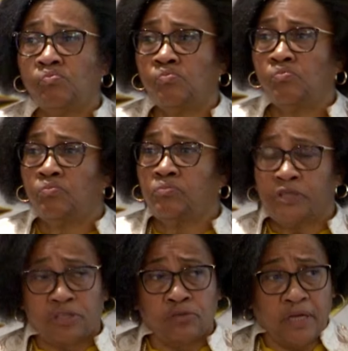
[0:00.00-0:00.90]

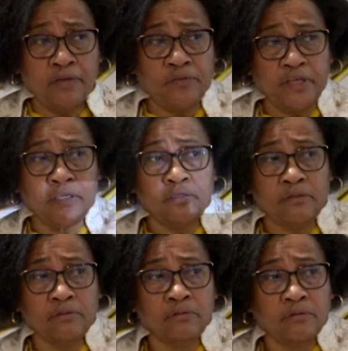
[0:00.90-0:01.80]
Deputy Minister of Higher
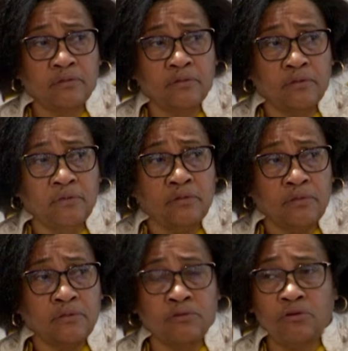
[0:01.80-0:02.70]
Education,
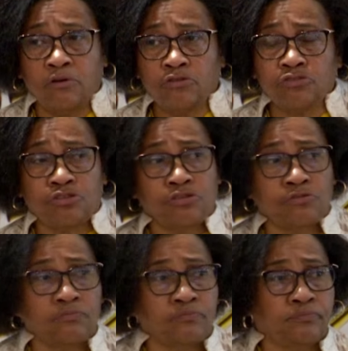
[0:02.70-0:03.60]
Technology and
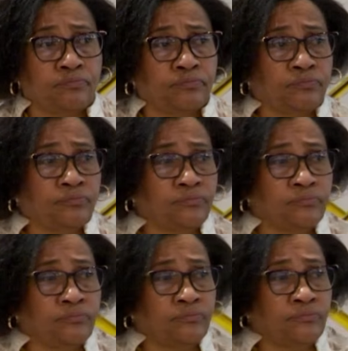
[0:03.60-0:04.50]
Innovation
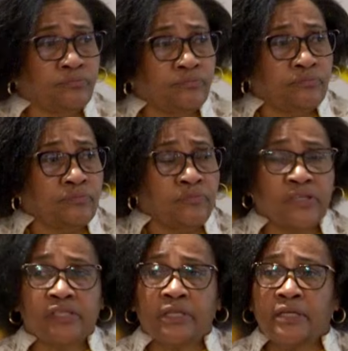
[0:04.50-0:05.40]
shared her expectations